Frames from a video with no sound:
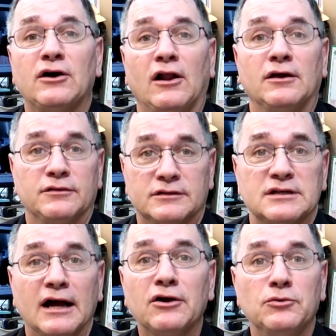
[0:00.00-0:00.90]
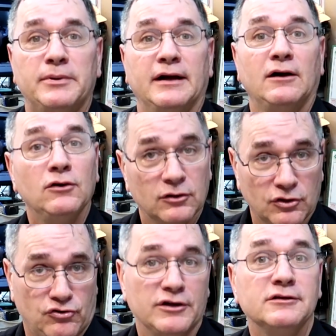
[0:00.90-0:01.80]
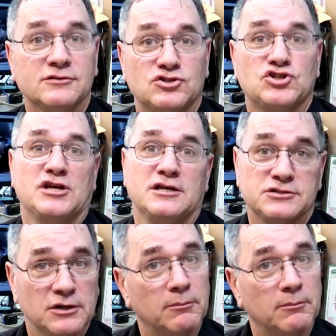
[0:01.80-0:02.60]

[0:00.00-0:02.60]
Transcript: call it the Taco Bell Grilled Cheese